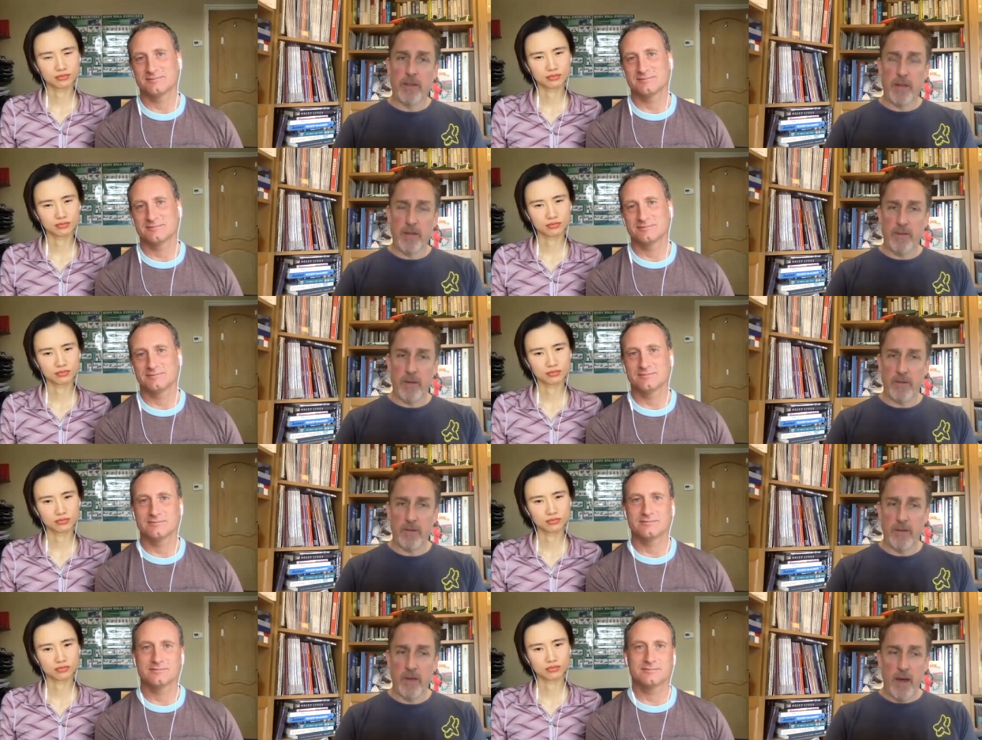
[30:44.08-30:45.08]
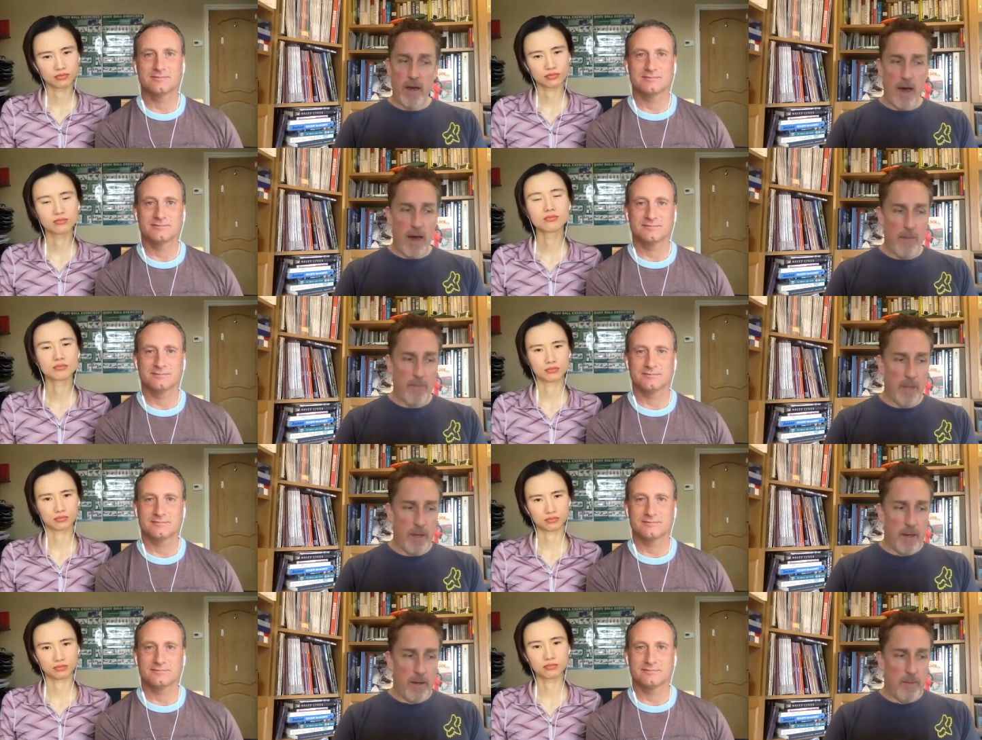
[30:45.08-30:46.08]
Speaker 1: thesis. Um,
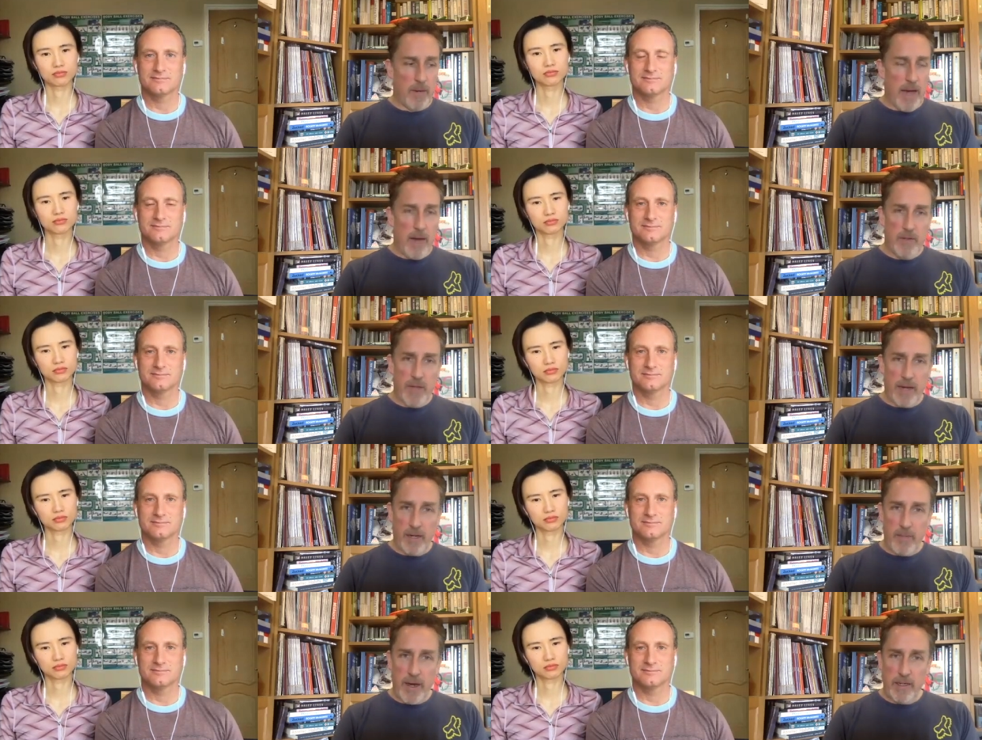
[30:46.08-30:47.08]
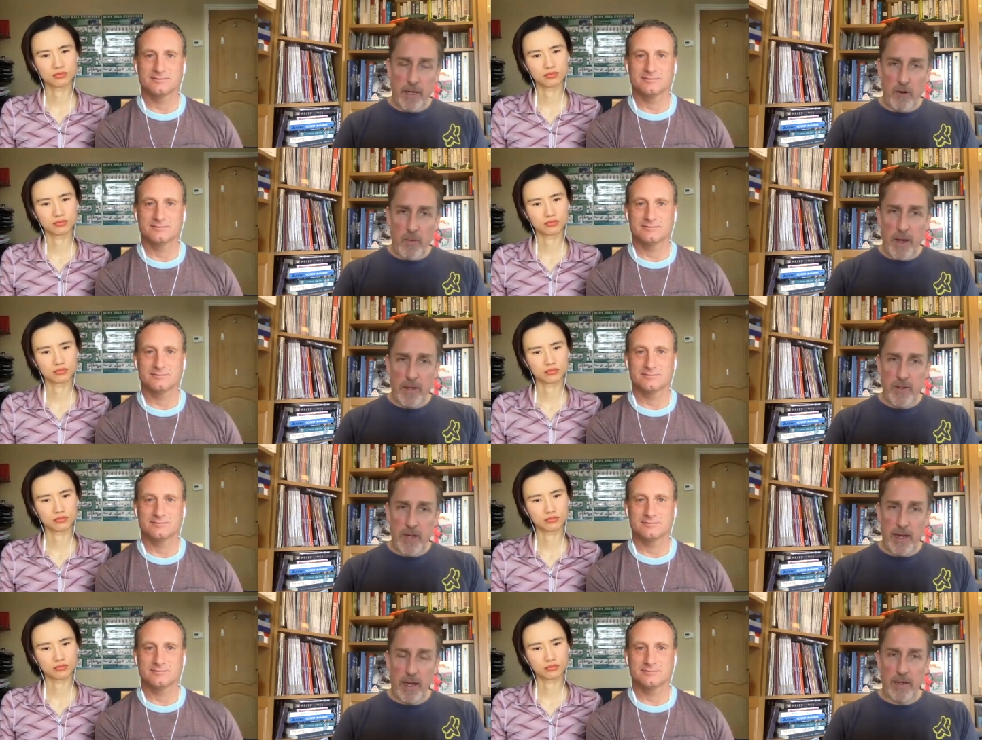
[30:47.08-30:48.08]
how is that going to make her a better
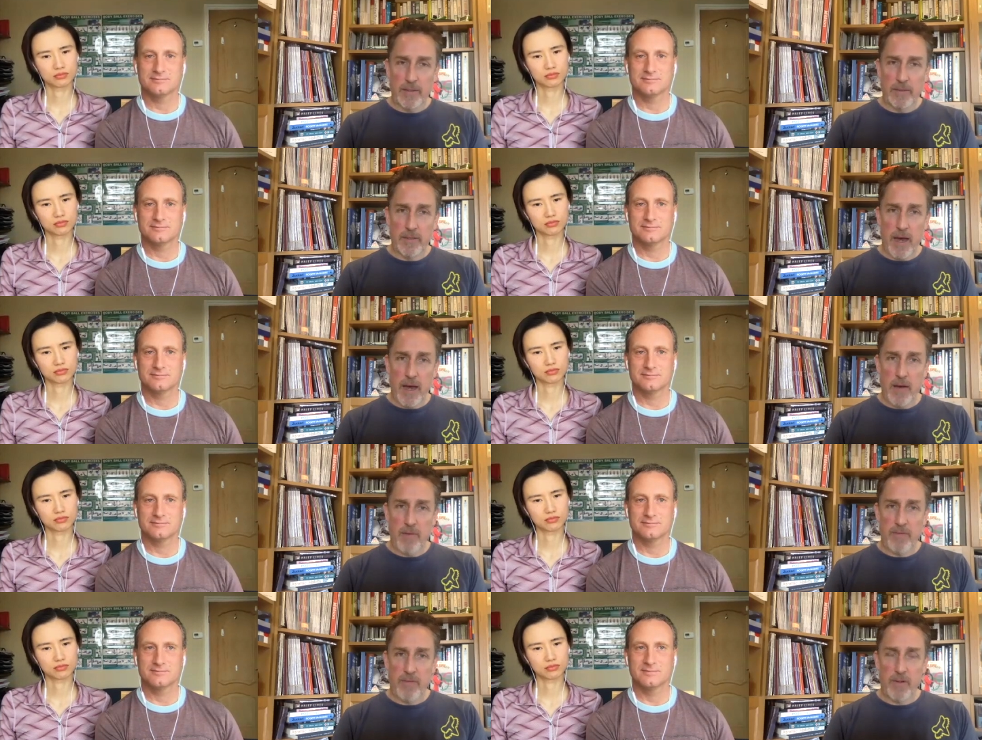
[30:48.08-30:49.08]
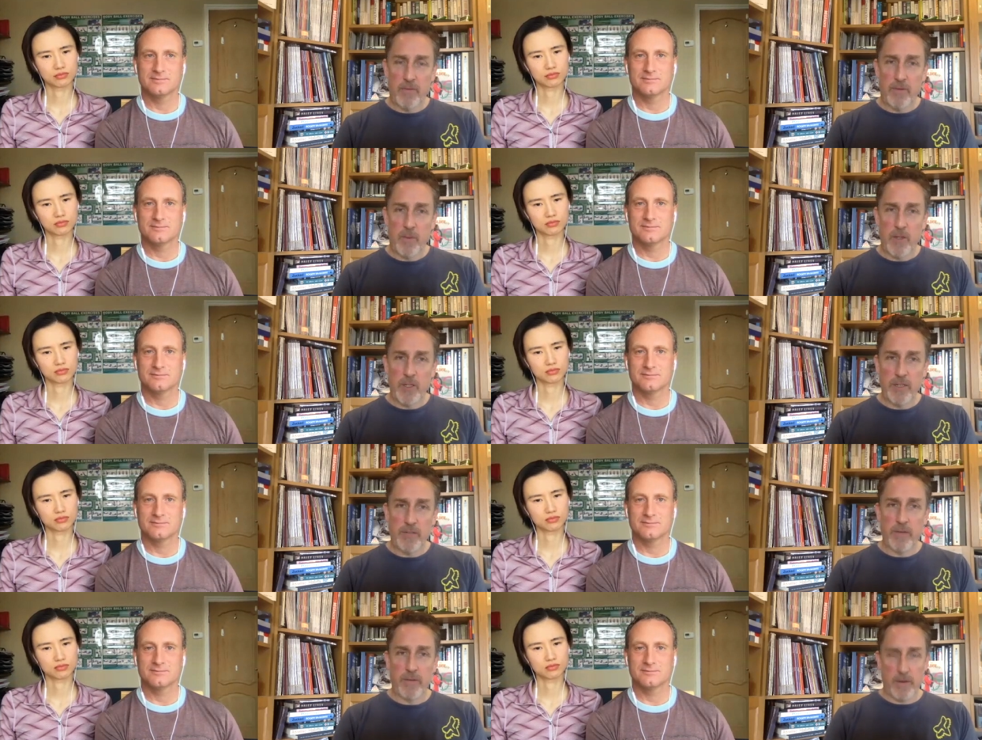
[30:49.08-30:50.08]
sailor uh, for for when she
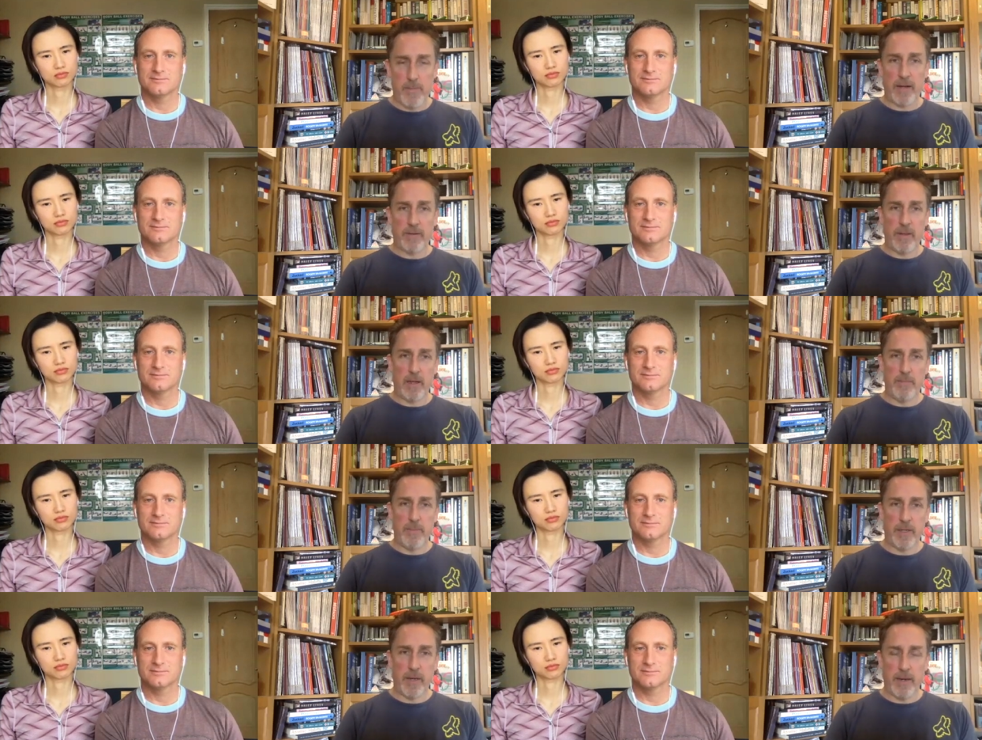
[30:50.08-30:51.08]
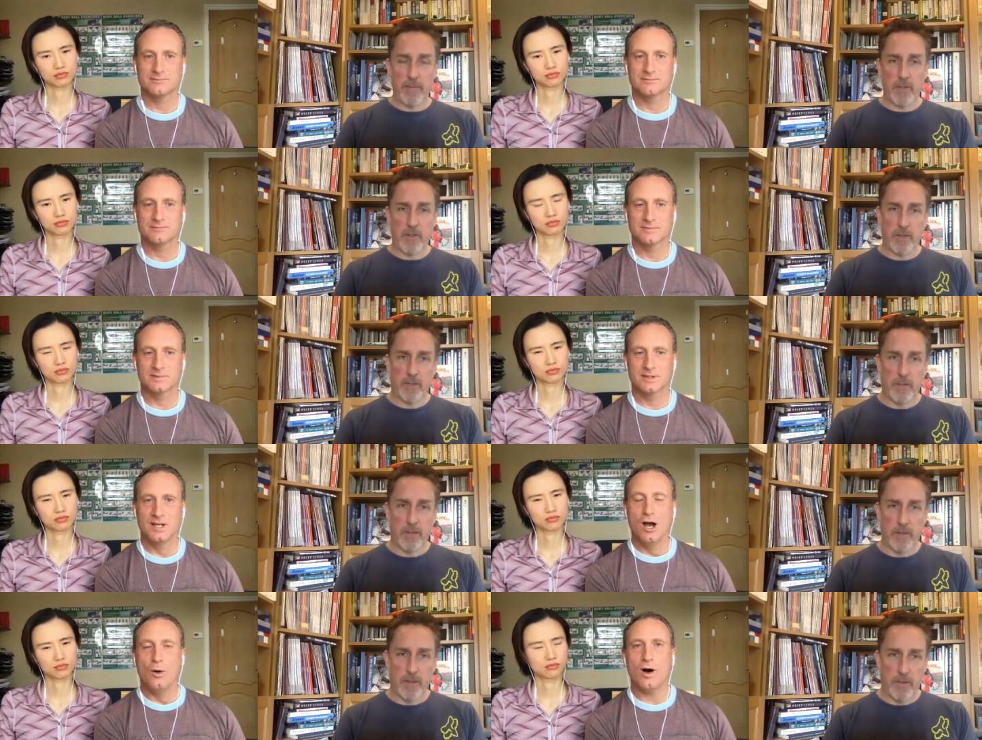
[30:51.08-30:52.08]
does come
Speaker 2: back to the Olympic Games?
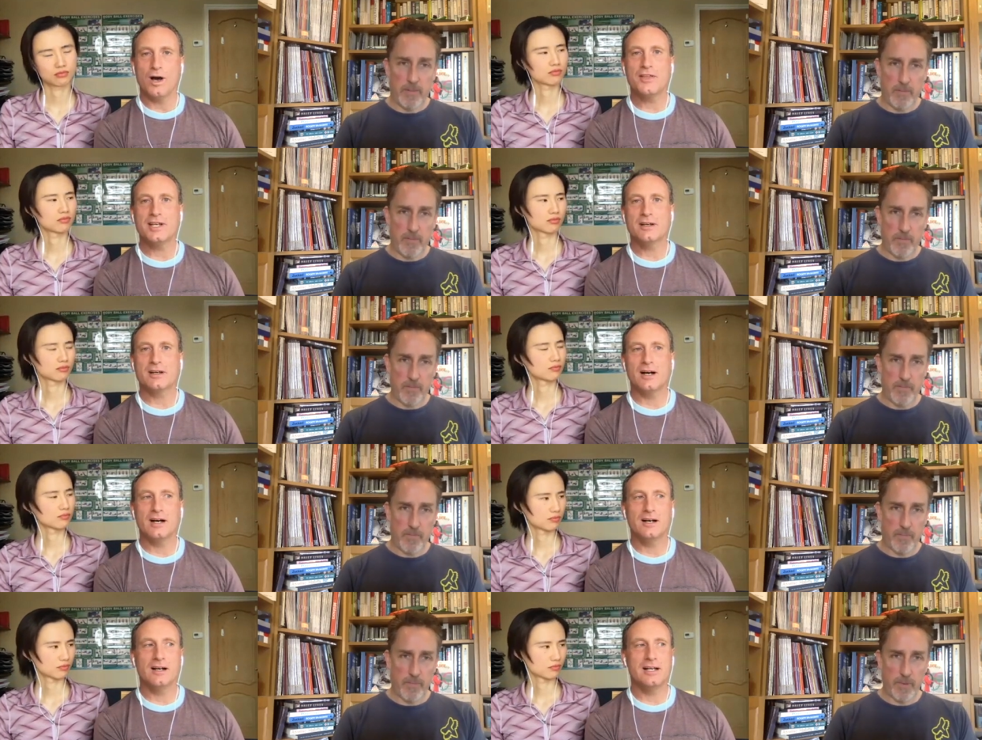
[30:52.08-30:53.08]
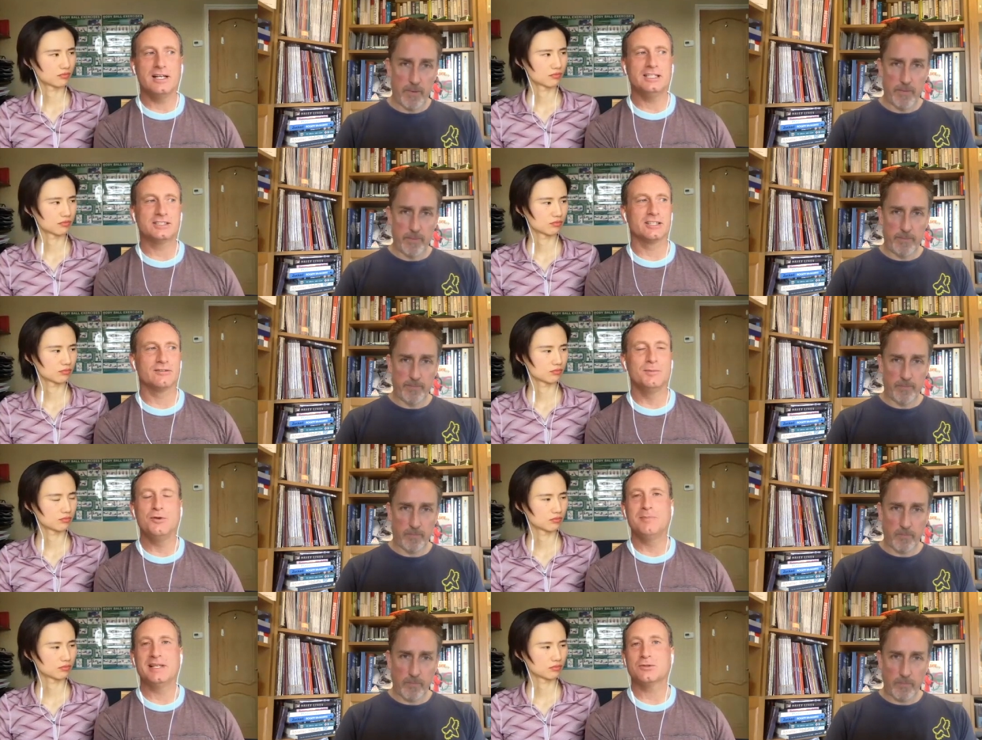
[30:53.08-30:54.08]
Well, I think uh, it's going to
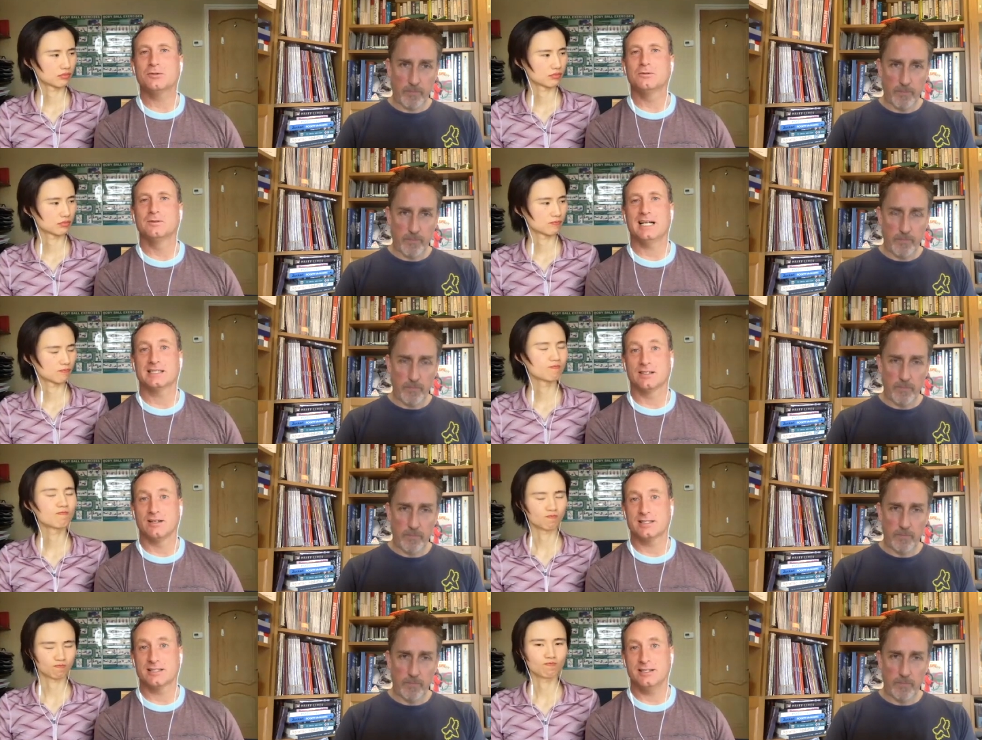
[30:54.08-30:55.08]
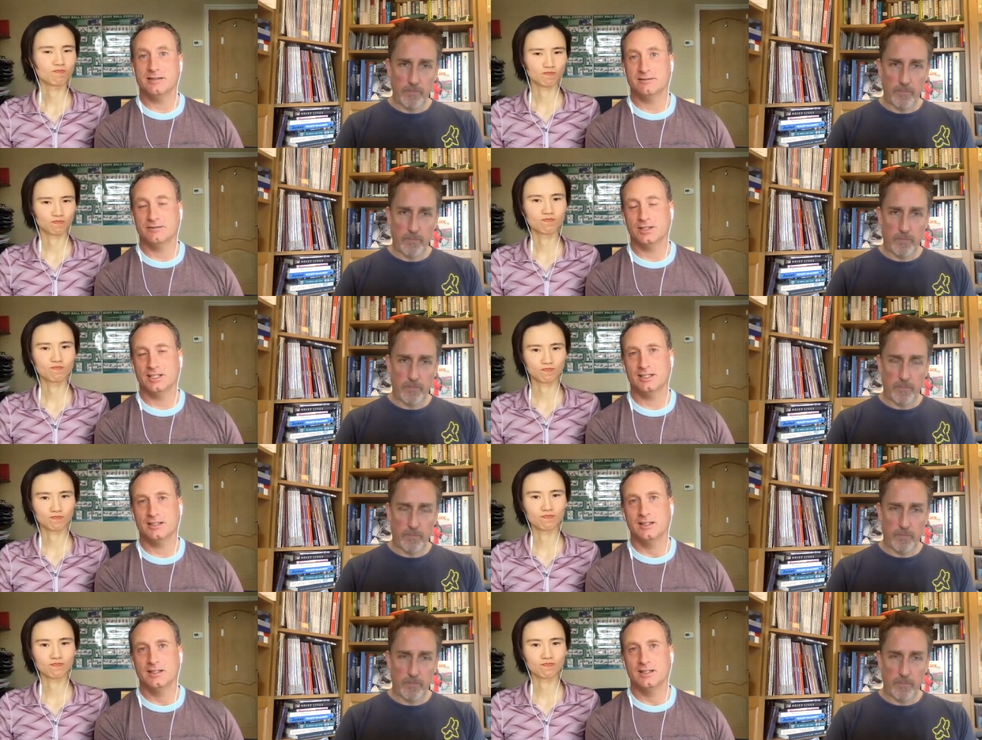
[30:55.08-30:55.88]
remove mental anxiety for her.